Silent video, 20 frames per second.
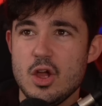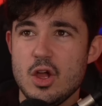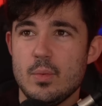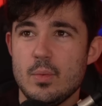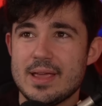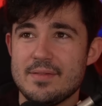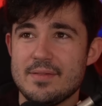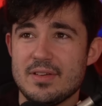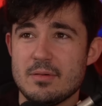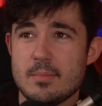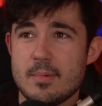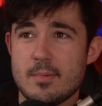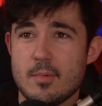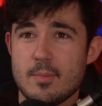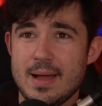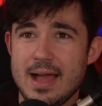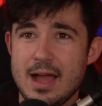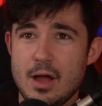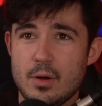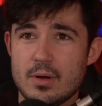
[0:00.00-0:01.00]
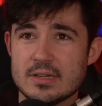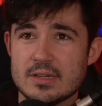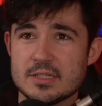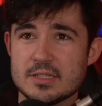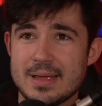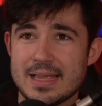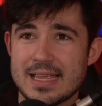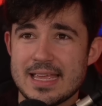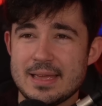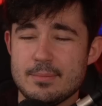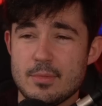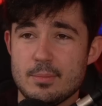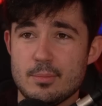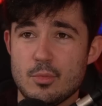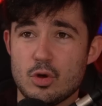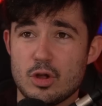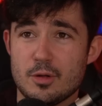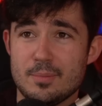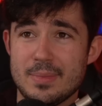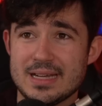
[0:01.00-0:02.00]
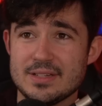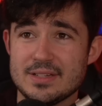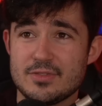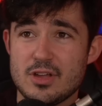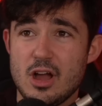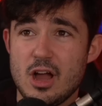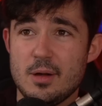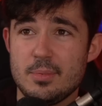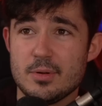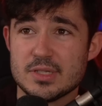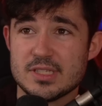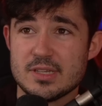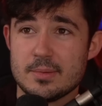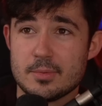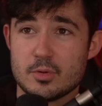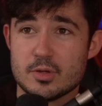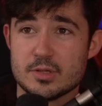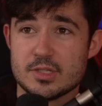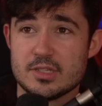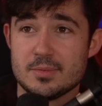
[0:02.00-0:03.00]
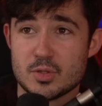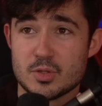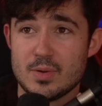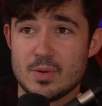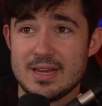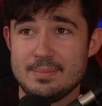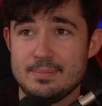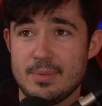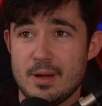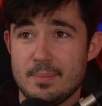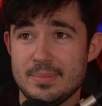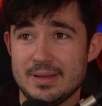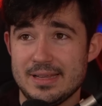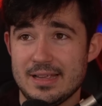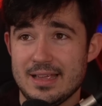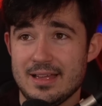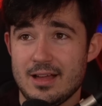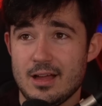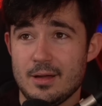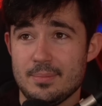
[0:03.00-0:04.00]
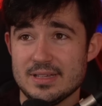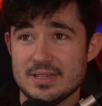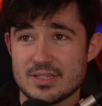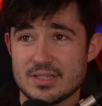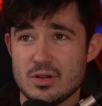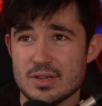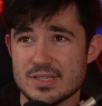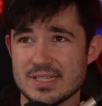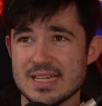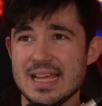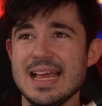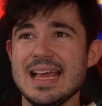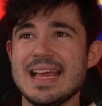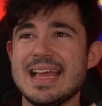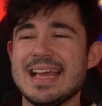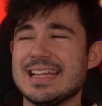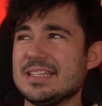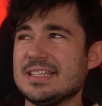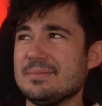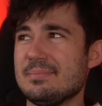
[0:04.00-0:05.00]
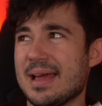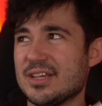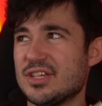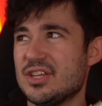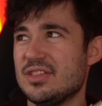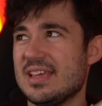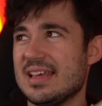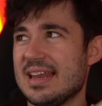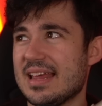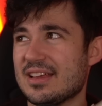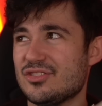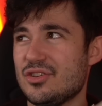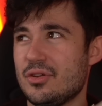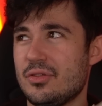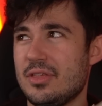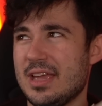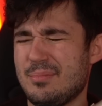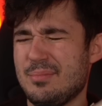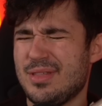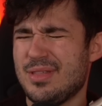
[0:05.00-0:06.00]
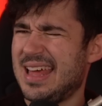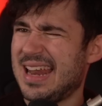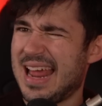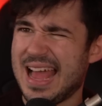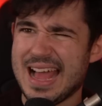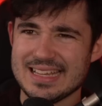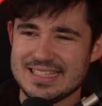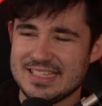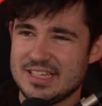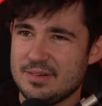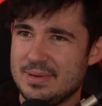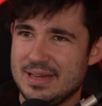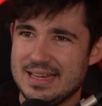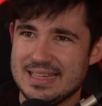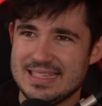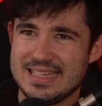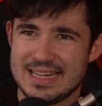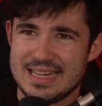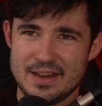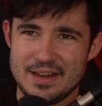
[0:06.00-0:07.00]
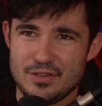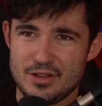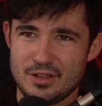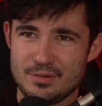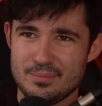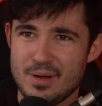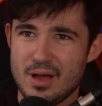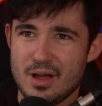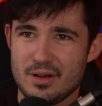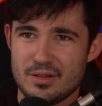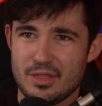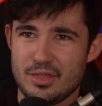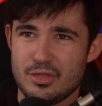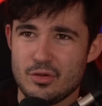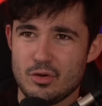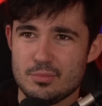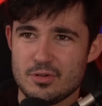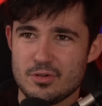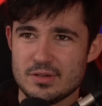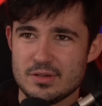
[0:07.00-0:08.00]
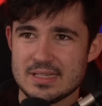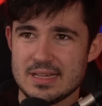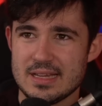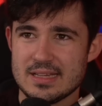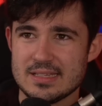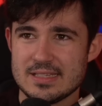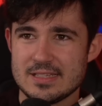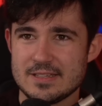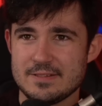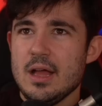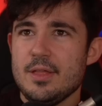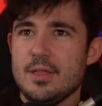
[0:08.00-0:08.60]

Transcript: We're giving him a bit more power to make him a more competitive card, but subsequently bumping up his cost. It doesn't mention the Electro thing, but that has to be a significant part of the thought process.